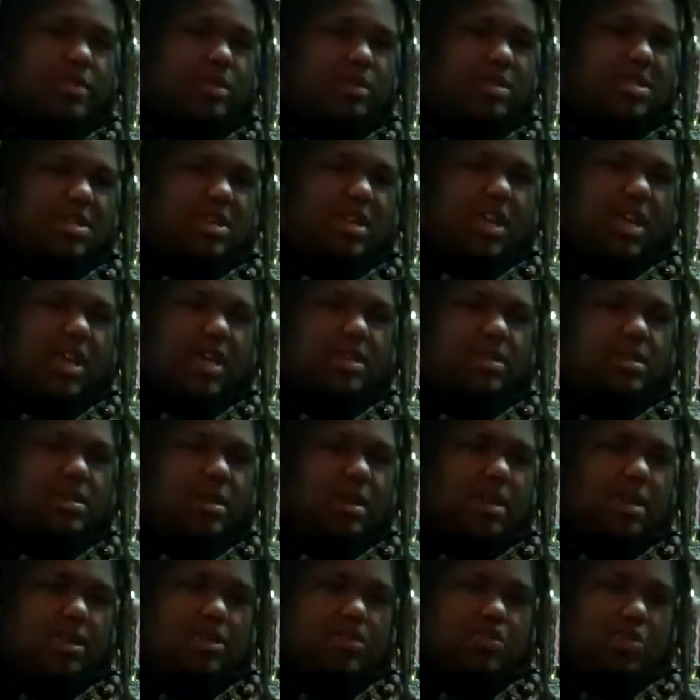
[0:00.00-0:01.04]
You see guys
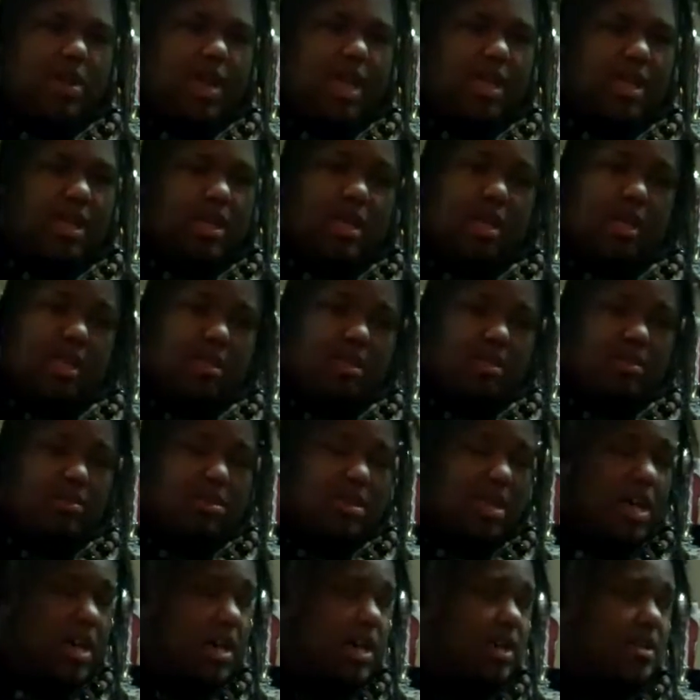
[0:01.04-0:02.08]
like in Dragon Gate, and
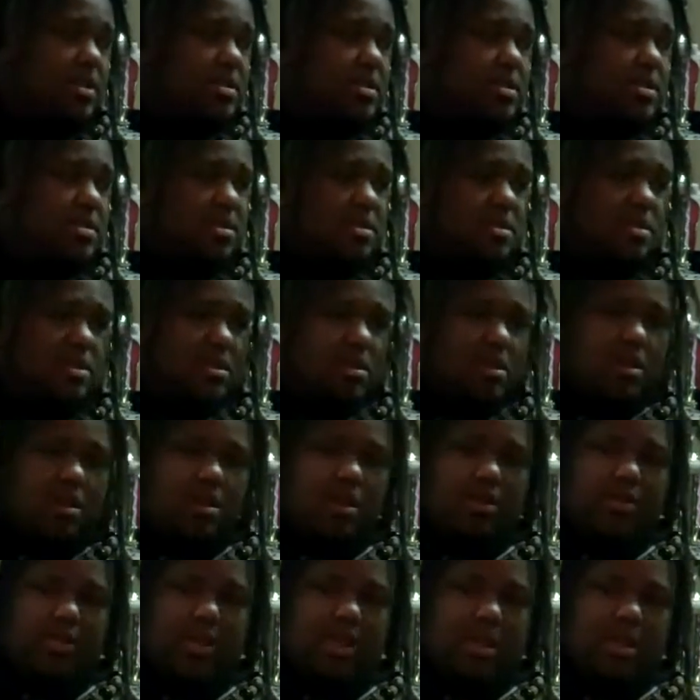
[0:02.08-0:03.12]
those guys,
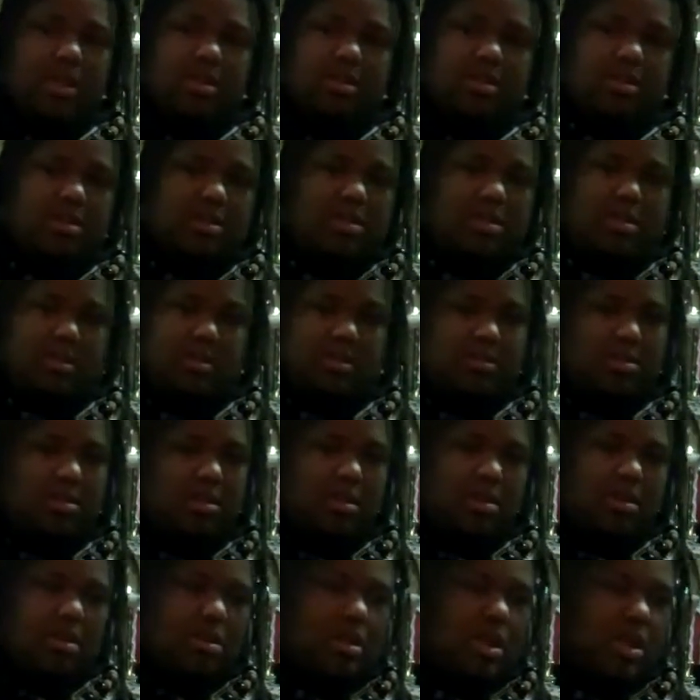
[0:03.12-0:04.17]
you know, they can
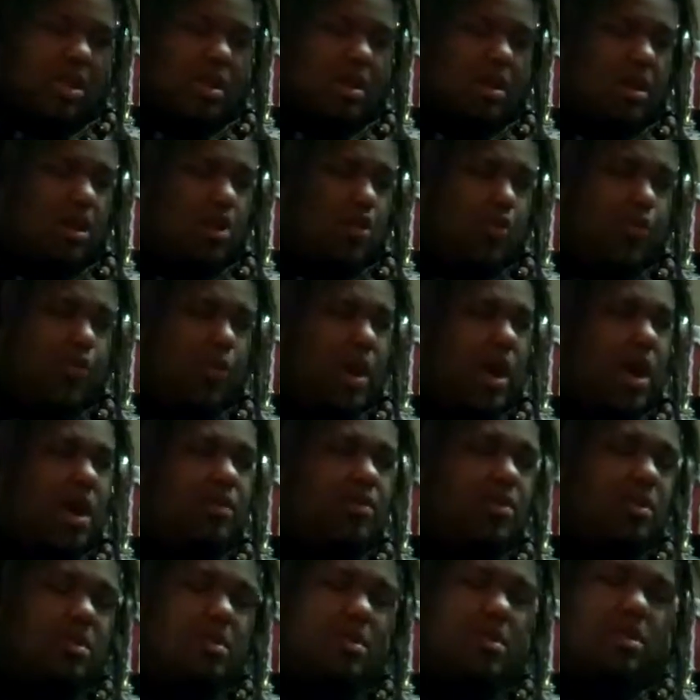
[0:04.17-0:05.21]
go
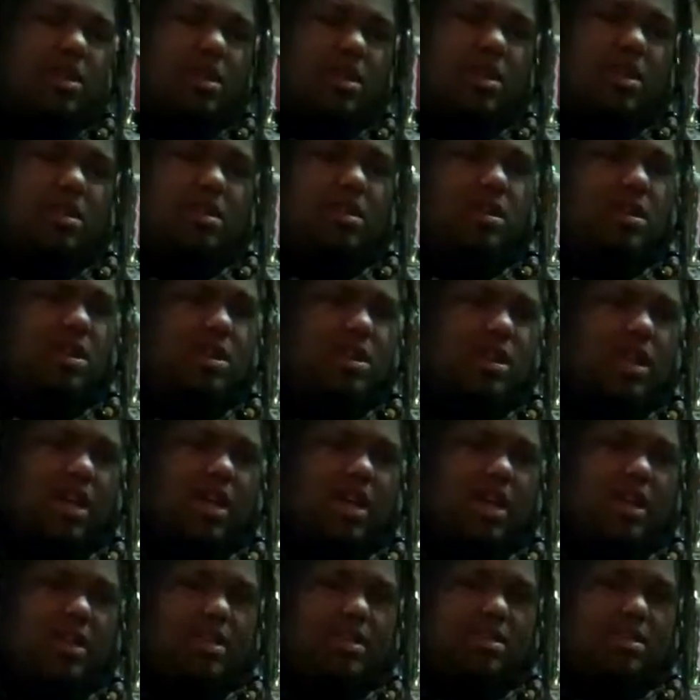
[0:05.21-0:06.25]
forever. And then you get
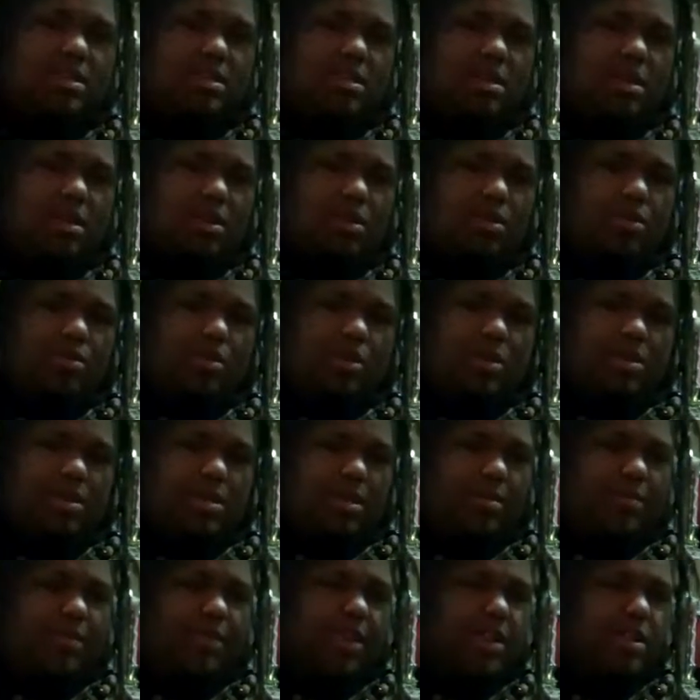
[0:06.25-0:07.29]
guys, you know, in
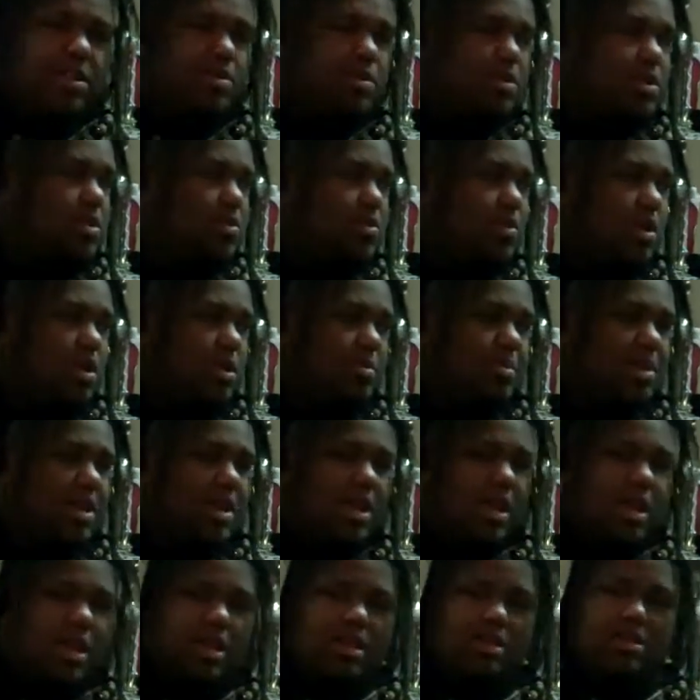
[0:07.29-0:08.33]
some feds where it's really
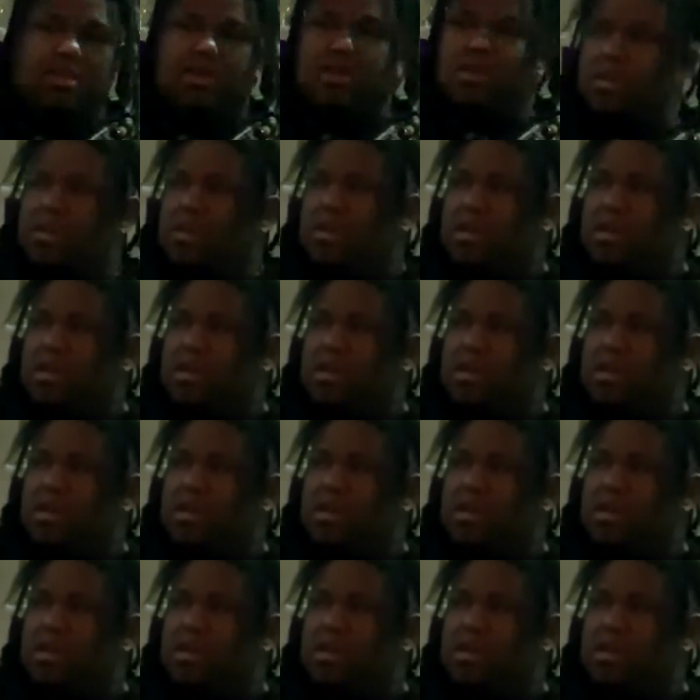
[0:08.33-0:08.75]
big guys.